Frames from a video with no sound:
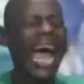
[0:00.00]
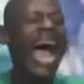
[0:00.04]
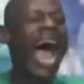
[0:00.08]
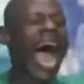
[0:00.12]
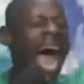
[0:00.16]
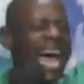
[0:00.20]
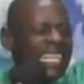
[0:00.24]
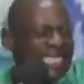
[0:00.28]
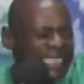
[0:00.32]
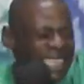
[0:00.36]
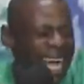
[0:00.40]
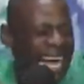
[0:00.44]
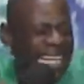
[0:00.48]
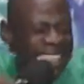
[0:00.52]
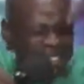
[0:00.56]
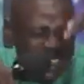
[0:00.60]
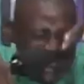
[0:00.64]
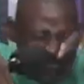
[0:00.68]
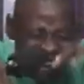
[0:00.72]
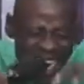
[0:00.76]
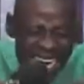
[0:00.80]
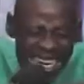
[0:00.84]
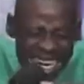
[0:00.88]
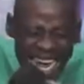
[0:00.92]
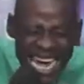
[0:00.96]
The
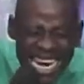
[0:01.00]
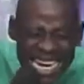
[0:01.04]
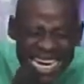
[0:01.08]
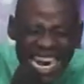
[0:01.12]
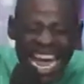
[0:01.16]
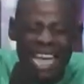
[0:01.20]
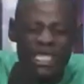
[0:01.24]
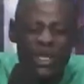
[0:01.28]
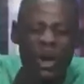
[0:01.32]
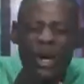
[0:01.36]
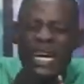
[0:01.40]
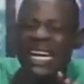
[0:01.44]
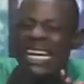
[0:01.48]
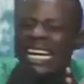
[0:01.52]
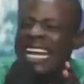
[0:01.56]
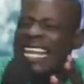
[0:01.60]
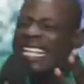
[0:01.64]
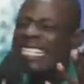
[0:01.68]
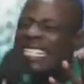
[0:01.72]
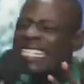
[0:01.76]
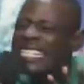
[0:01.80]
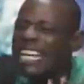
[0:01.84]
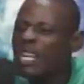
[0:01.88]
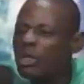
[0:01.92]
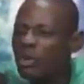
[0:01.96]
generation
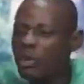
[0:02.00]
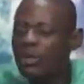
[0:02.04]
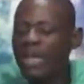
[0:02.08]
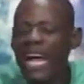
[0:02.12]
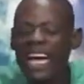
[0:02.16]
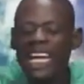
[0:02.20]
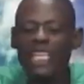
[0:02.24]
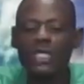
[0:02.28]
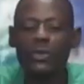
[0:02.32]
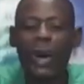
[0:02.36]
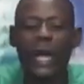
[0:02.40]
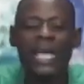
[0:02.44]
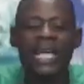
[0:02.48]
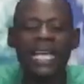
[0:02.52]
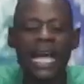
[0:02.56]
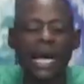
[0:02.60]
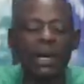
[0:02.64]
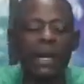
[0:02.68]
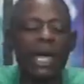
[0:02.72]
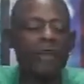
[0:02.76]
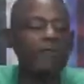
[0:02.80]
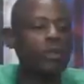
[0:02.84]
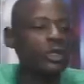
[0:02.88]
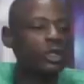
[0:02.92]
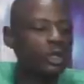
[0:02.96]
listen to, that is why he cannot
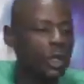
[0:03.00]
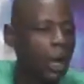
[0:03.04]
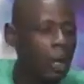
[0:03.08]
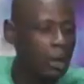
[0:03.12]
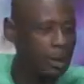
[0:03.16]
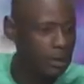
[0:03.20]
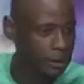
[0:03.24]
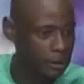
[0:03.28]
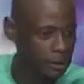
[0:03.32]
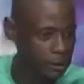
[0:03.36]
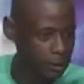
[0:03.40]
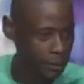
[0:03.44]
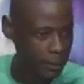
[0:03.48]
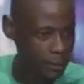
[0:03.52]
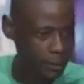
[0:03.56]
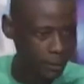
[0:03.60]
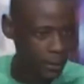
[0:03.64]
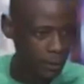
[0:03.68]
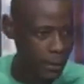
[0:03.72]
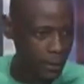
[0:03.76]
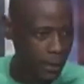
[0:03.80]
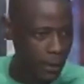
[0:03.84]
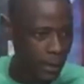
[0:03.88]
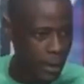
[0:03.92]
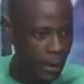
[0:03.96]
even talk.
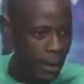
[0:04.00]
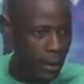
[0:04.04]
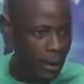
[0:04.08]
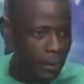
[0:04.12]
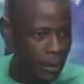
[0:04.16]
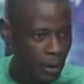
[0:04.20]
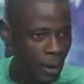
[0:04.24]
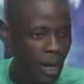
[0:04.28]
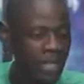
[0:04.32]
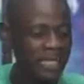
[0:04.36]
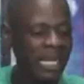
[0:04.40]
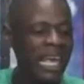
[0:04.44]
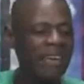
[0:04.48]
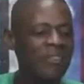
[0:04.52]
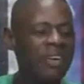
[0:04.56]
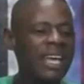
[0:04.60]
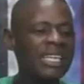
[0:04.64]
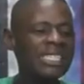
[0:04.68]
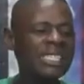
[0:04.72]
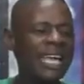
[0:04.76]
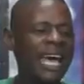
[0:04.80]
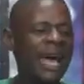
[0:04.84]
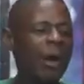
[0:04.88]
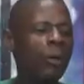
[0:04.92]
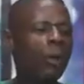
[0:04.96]
Because if he
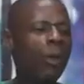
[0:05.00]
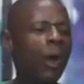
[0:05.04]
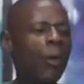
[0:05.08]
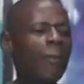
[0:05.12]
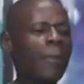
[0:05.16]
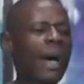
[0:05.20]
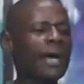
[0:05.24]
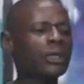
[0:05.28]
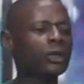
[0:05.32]
say, woman should